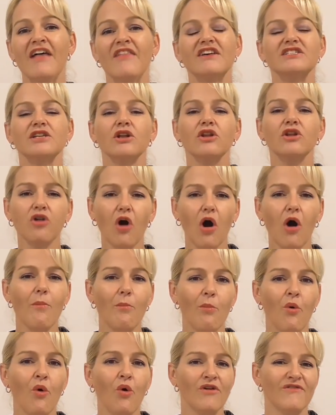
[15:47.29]
there's a
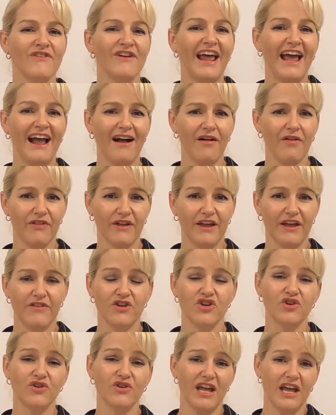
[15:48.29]
lot more of it out there
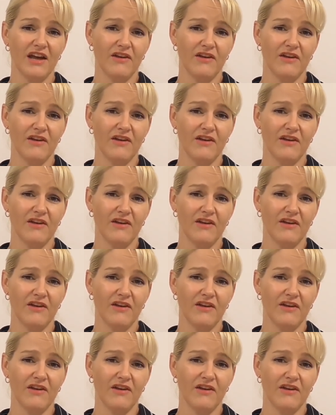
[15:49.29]
than you'd